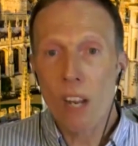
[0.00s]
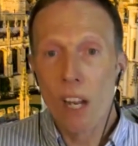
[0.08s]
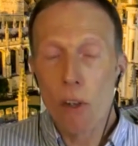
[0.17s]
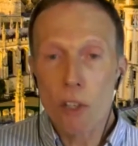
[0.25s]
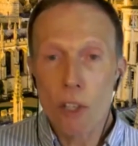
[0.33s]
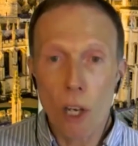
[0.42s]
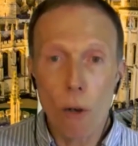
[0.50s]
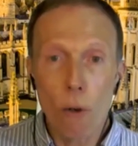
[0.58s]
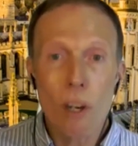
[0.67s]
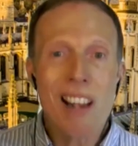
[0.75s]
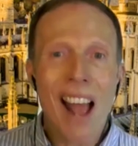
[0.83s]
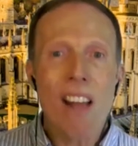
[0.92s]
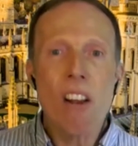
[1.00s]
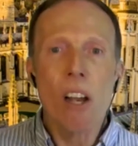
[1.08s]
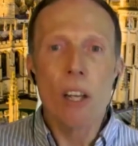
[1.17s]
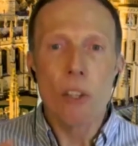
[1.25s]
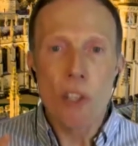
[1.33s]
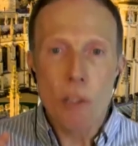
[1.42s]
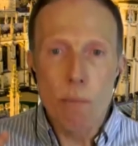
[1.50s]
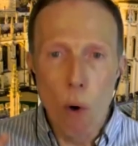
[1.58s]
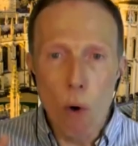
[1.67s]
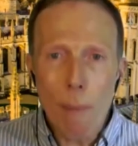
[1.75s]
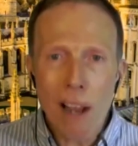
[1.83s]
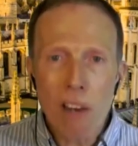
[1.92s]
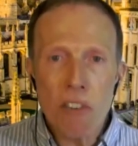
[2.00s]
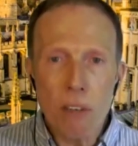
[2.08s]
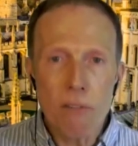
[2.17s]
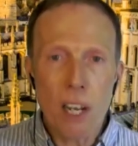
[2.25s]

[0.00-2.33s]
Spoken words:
So small amounts of